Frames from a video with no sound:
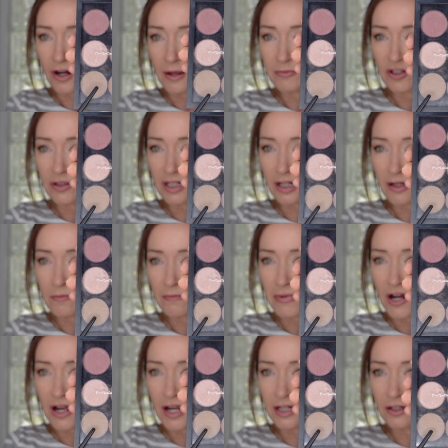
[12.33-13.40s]
I'm going to
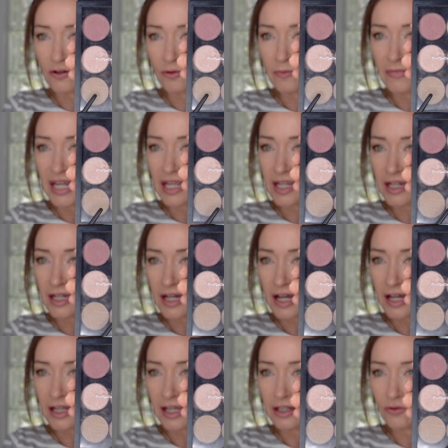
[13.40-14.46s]
combine
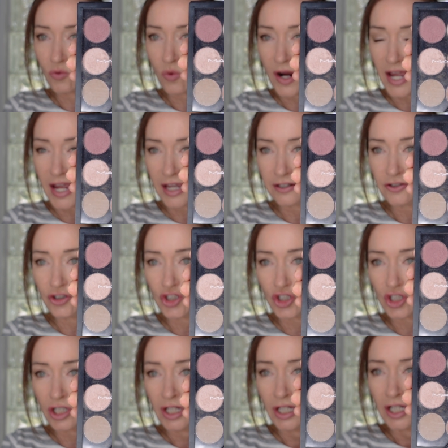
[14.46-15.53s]
Omega and
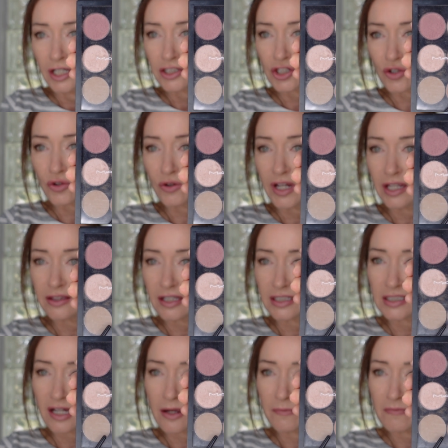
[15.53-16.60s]
Wedge to create the
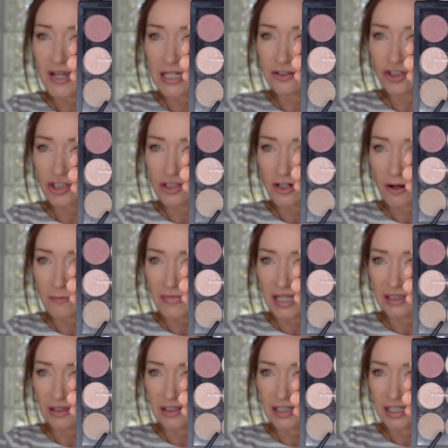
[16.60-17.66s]
dimension on
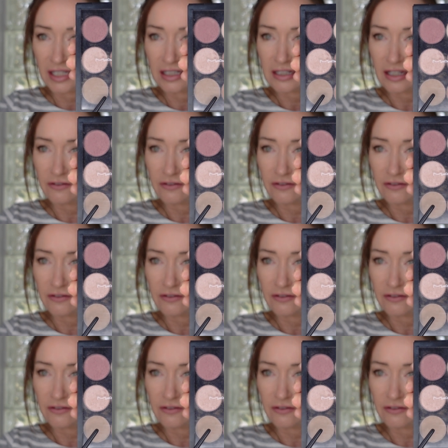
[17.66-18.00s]
my lid.